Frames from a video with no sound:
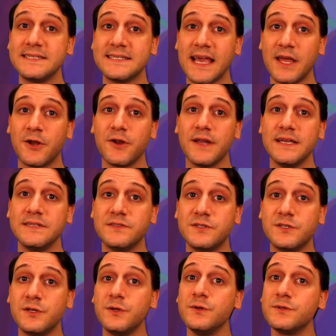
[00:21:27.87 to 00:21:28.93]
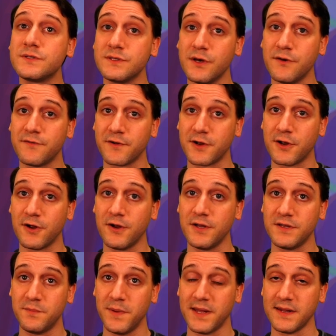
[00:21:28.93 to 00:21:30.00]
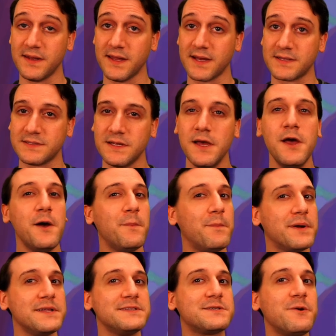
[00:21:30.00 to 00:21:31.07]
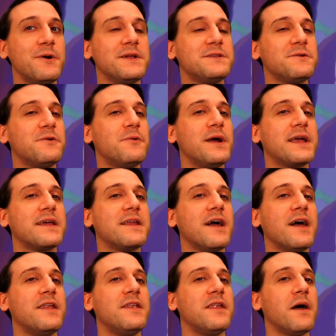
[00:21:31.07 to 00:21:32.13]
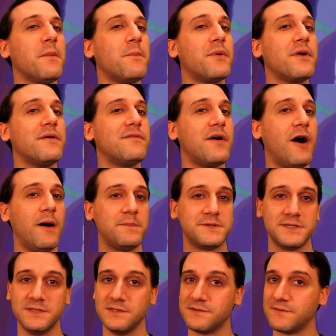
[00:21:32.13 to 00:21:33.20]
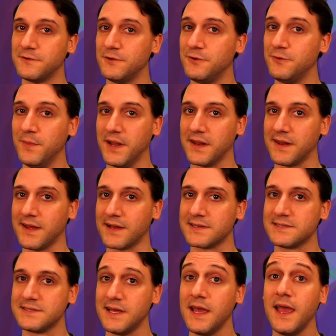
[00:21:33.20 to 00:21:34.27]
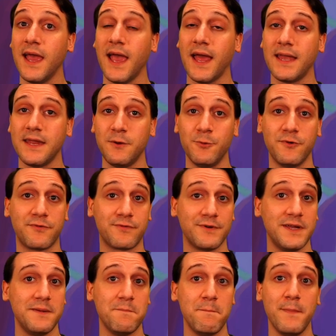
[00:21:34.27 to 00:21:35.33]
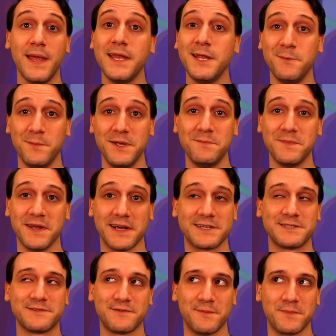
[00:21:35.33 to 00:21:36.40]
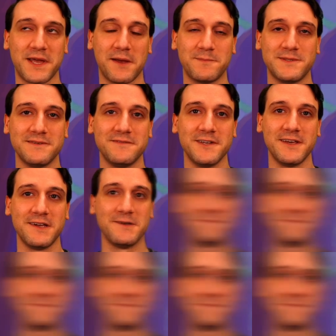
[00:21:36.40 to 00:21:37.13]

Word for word: Satyr is too slow for current meta decks, but he's going to awaken a number of options for new meta decks, and he will free many meme decks from captivity.